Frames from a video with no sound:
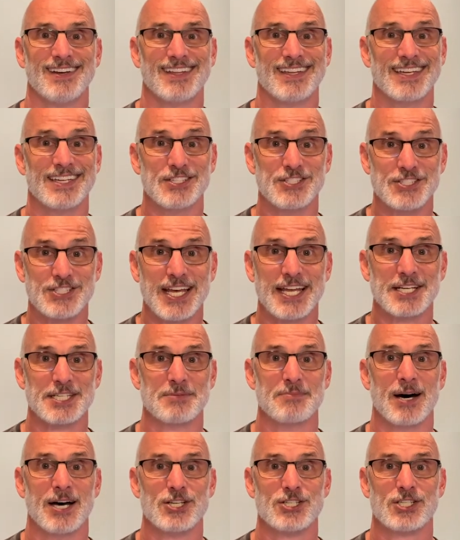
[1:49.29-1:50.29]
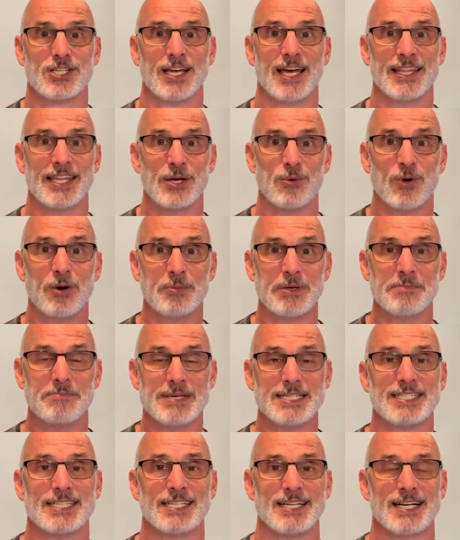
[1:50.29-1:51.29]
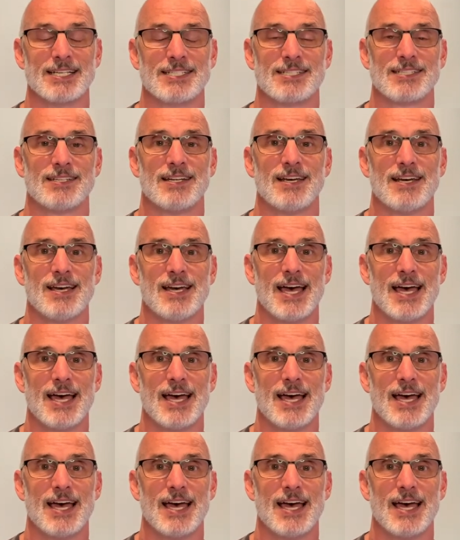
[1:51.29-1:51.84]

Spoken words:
He said as much, and they will be missing us.